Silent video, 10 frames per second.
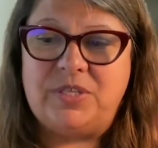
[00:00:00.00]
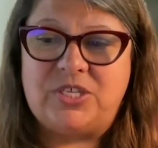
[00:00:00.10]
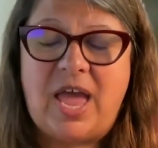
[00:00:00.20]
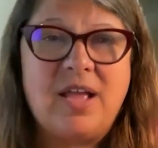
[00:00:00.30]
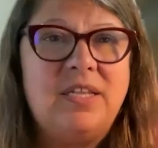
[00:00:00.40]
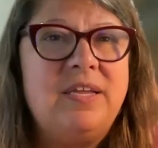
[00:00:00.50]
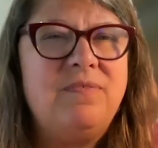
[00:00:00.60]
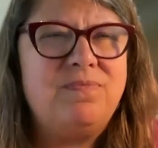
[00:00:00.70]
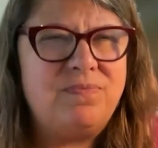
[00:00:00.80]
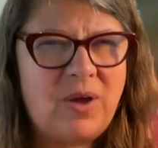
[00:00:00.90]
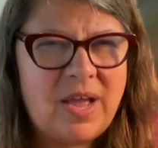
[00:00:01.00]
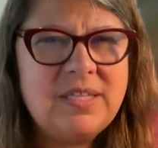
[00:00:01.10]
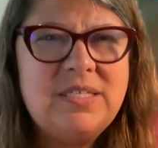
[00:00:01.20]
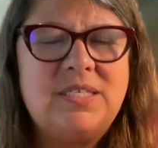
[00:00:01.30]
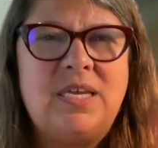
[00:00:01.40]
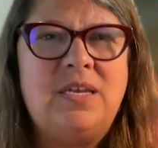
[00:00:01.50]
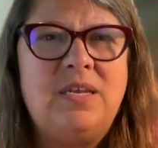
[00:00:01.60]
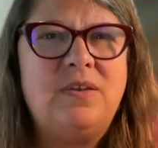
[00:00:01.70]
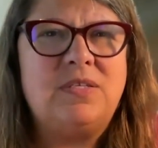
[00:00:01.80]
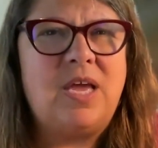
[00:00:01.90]
tackling violence
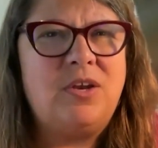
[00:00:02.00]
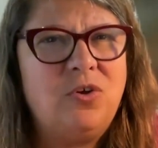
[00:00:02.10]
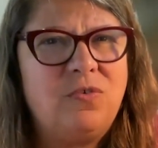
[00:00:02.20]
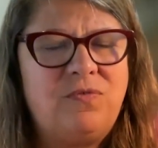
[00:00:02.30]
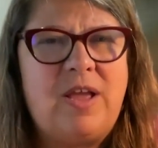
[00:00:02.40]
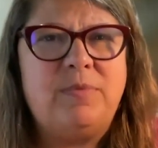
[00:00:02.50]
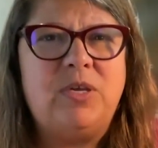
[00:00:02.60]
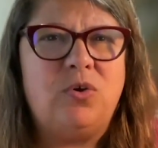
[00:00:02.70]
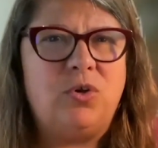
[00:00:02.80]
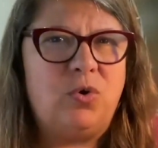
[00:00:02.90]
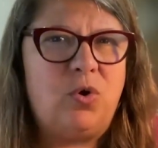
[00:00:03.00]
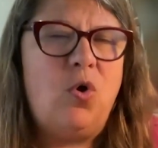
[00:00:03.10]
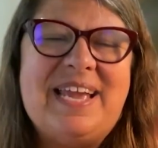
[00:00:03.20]
inside your family or your home.